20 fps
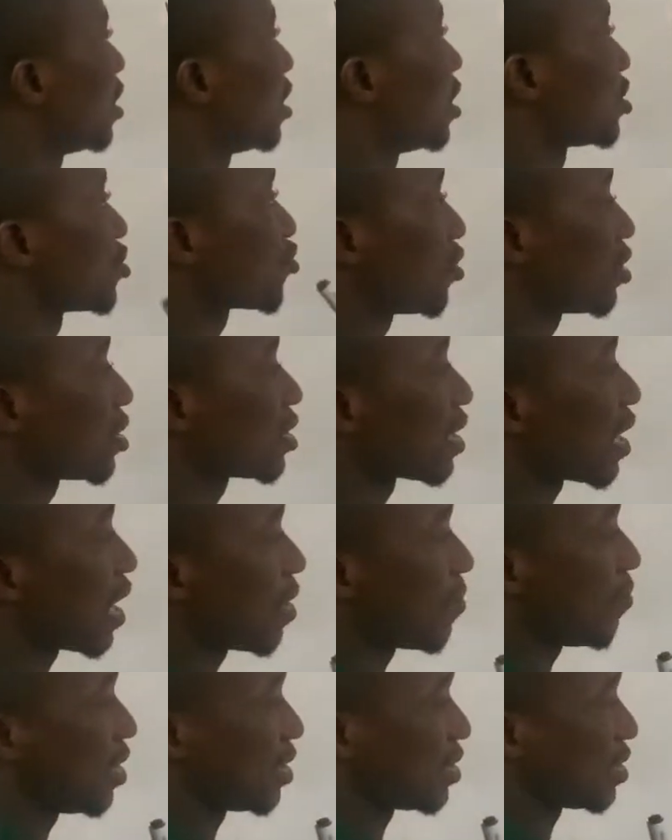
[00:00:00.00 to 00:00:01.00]
a straight
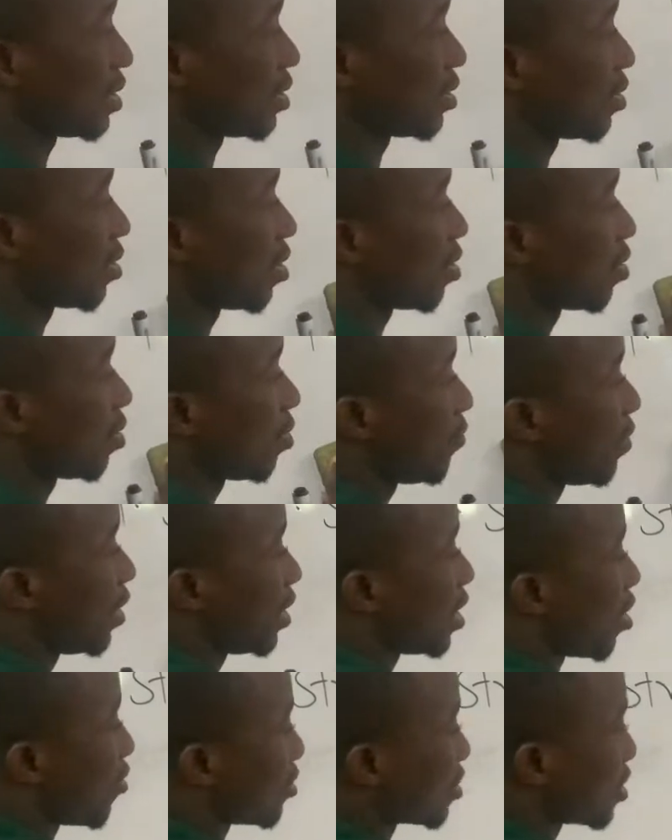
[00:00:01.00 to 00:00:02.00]
line method. But
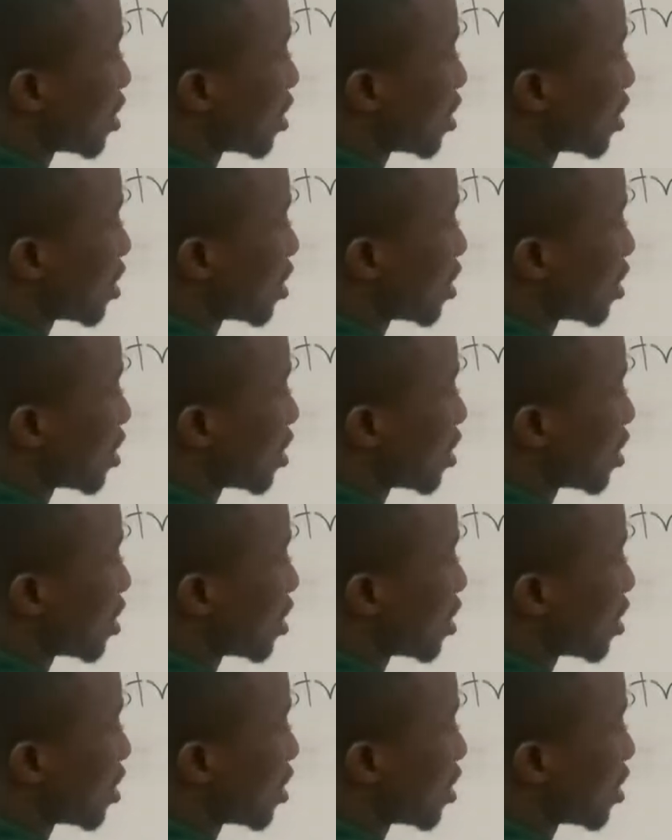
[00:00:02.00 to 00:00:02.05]
there is a